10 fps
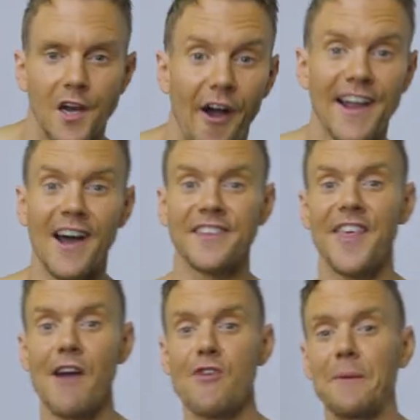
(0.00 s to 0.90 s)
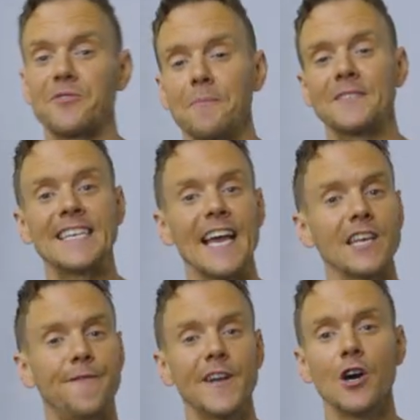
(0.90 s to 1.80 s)
All right guys, that wraps up
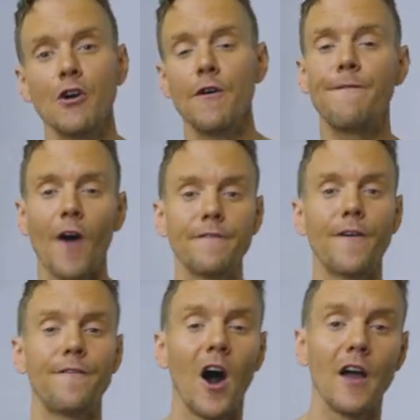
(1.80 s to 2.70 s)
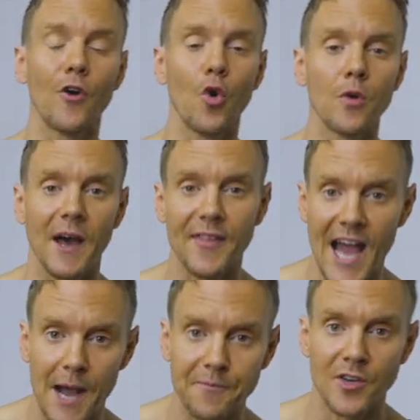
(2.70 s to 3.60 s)
today's video, five for five, all about the
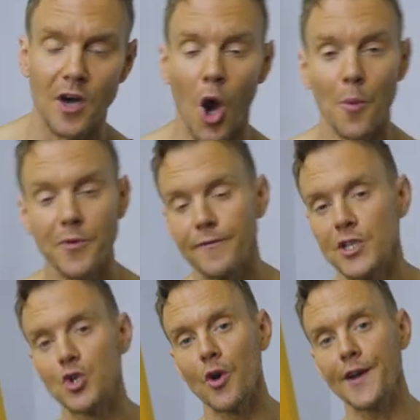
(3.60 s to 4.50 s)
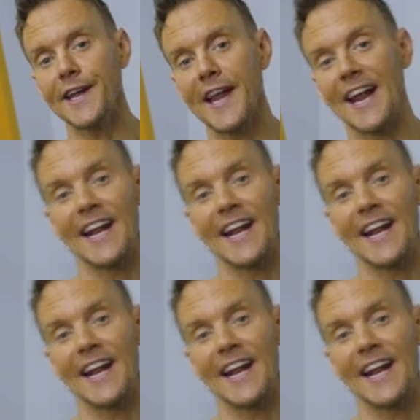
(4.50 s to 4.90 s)
abs. I hope you've enjoyed it and